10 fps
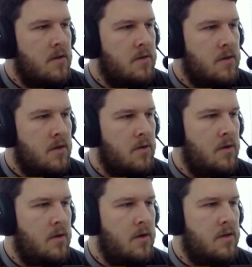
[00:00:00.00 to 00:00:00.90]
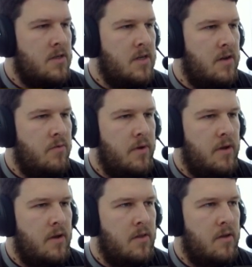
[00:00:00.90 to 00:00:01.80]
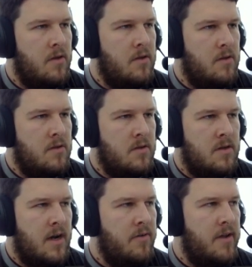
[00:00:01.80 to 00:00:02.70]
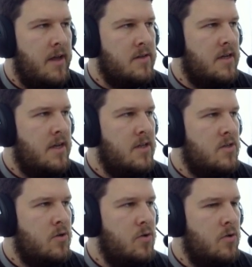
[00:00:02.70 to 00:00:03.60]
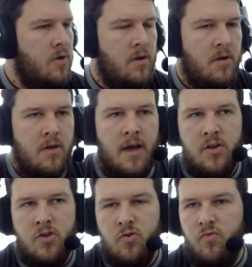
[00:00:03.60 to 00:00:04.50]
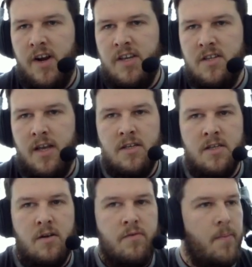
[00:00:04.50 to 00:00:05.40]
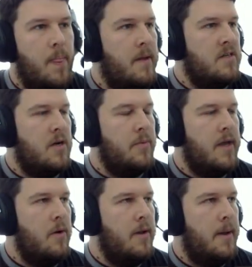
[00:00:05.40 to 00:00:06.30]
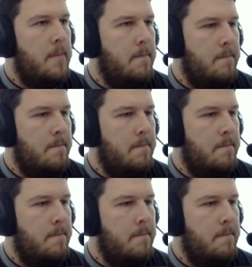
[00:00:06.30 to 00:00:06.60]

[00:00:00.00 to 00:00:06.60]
So let's see if we can carry that into actual race day itself. See how we get on here.